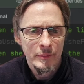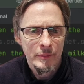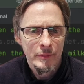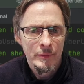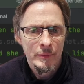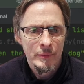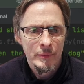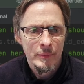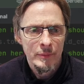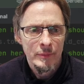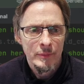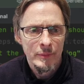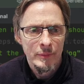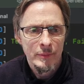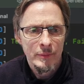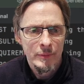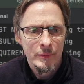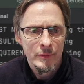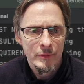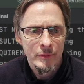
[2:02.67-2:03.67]

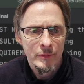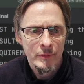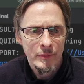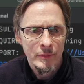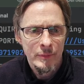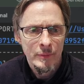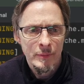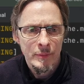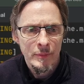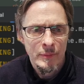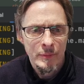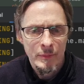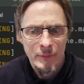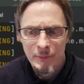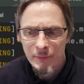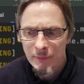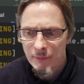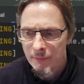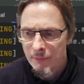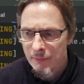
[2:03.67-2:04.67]

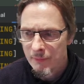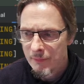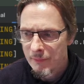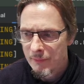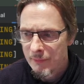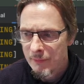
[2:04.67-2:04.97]
No one is speaking in this clip.